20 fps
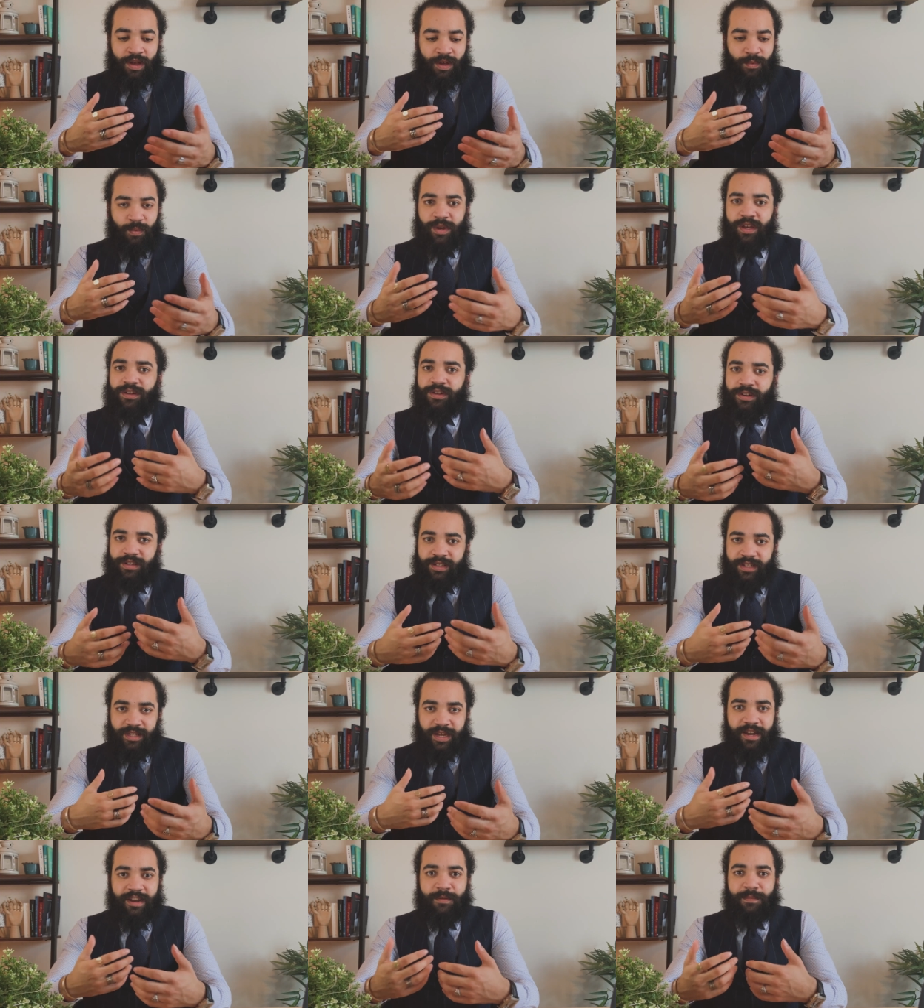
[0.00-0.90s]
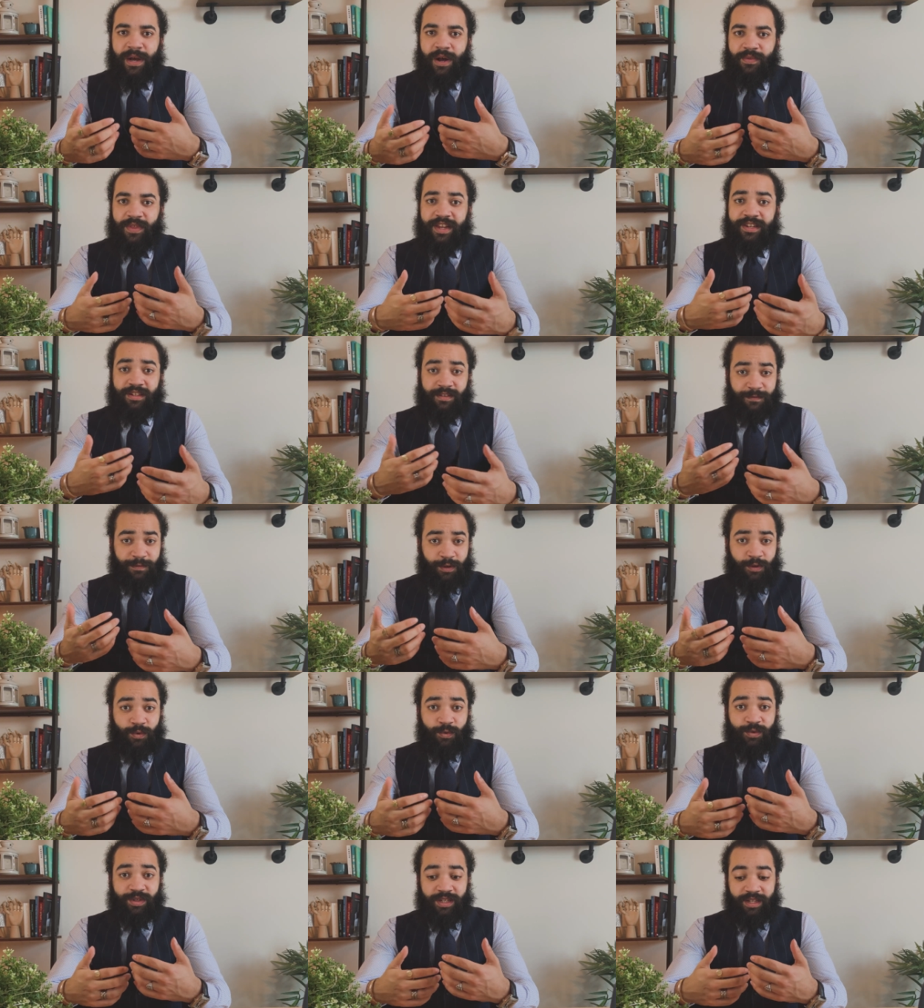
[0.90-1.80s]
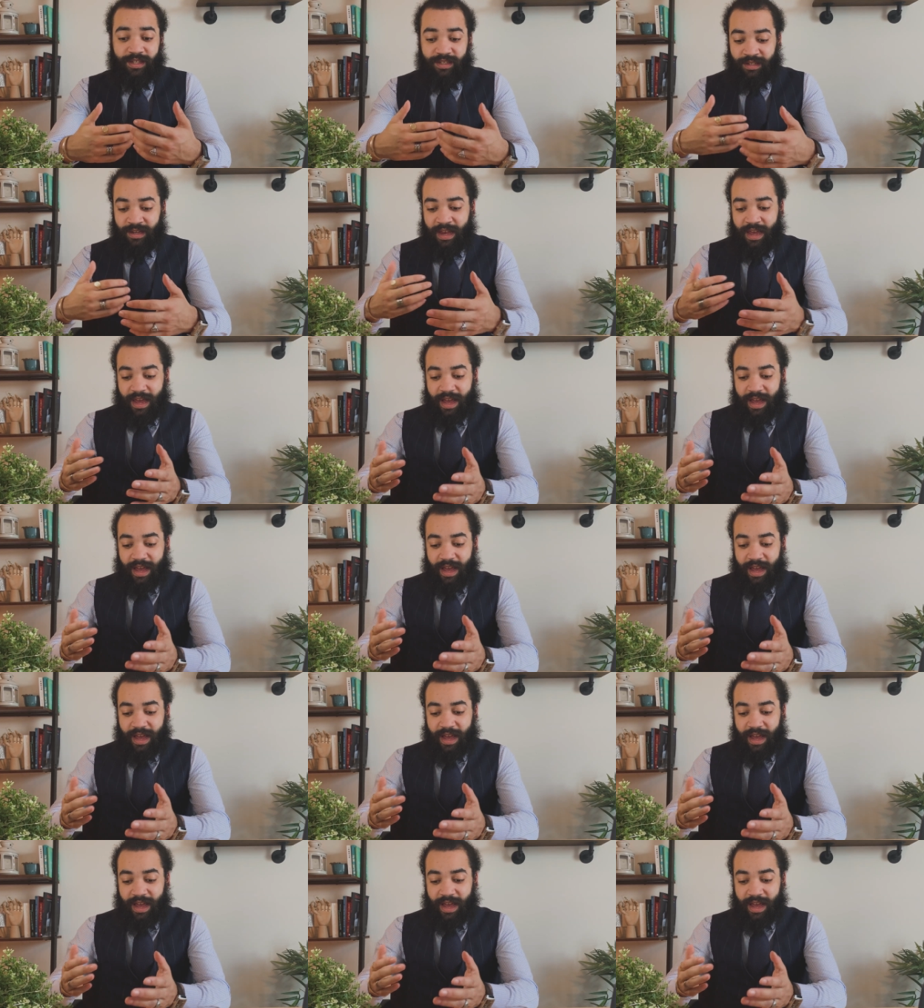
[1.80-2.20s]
we can understand about their difficulties